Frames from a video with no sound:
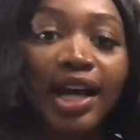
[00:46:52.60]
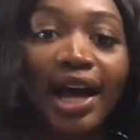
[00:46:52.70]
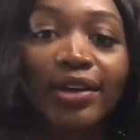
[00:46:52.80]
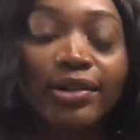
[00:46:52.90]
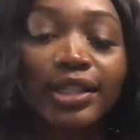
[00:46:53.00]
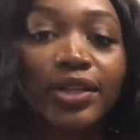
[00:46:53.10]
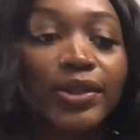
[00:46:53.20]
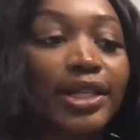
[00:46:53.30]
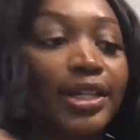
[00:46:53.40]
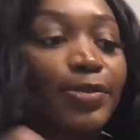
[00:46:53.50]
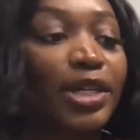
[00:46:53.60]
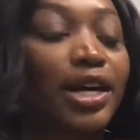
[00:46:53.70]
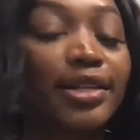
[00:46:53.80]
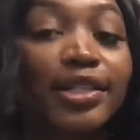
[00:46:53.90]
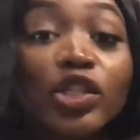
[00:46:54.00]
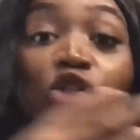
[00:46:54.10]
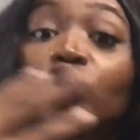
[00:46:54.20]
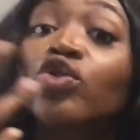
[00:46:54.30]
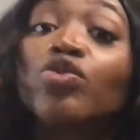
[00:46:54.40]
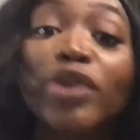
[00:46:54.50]
I use Liquitex because it's
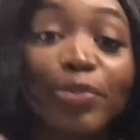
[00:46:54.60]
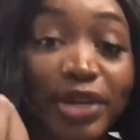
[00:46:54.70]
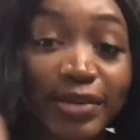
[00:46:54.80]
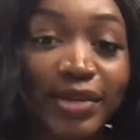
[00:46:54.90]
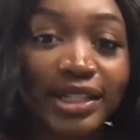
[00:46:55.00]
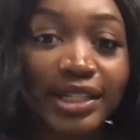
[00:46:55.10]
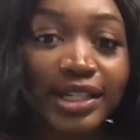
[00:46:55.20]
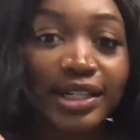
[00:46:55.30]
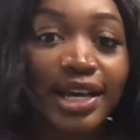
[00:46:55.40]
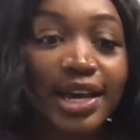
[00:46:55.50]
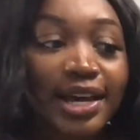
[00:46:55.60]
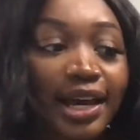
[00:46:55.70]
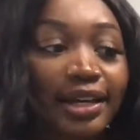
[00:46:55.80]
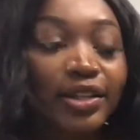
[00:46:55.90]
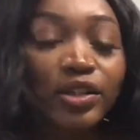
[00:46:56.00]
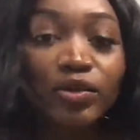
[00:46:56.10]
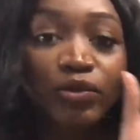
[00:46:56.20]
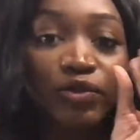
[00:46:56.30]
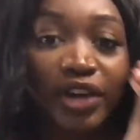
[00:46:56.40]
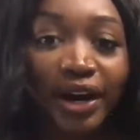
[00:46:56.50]
super pigmented and it's
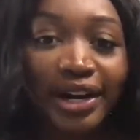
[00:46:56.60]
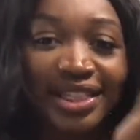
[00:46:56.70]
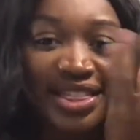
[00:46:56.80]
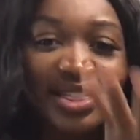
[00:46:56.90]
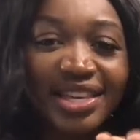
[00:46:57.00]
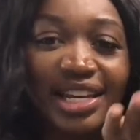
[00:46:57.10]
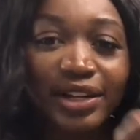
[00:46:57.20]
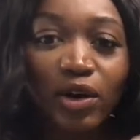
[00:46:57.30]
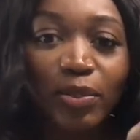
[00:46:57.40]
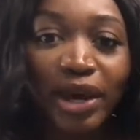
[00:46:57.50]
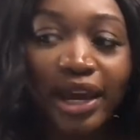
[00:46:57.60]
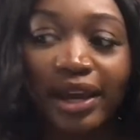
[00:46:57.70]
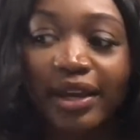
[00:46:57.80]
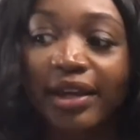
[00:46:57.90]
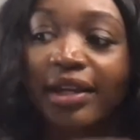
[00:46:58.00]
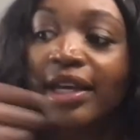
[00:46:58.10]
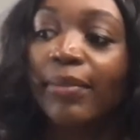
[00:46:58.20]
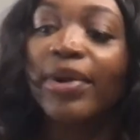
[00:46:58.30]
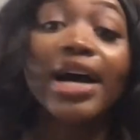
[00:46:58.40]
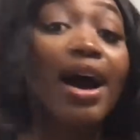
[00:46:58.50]
very thick and opaque.
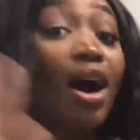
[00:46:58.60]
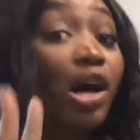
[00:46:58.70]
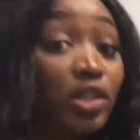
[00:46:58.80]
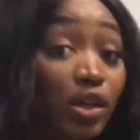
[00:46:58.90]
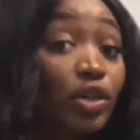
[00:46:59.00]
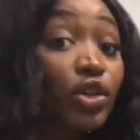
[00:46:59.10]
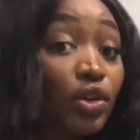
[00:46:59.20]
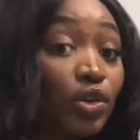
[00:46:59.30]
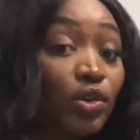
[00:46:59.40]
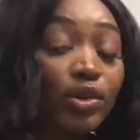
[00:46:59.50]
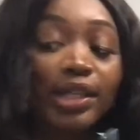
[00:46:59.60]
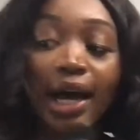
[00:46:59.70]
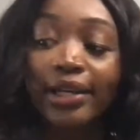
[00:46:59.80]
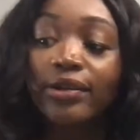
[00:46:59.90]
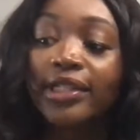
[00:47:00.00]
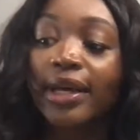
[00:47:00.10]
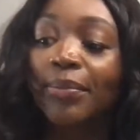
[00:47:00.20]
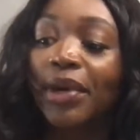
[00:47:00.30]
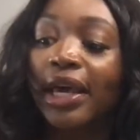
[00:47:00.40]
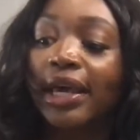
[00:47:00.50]
But I also use I use
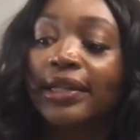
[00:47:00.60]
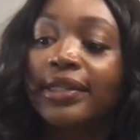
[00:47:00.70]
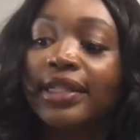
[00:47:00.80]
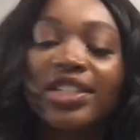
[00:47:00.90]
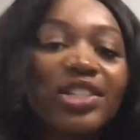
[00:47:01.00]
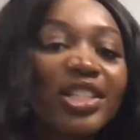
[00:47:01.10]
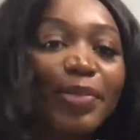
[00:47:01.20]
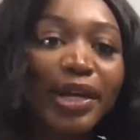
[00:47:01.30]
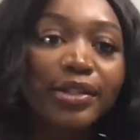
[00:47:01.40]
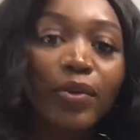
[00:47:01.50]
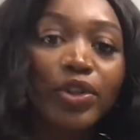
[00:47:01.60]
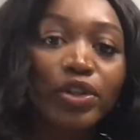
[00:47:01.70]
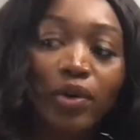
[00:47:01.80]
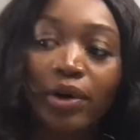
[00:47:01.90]
some paints. It just depends on what you're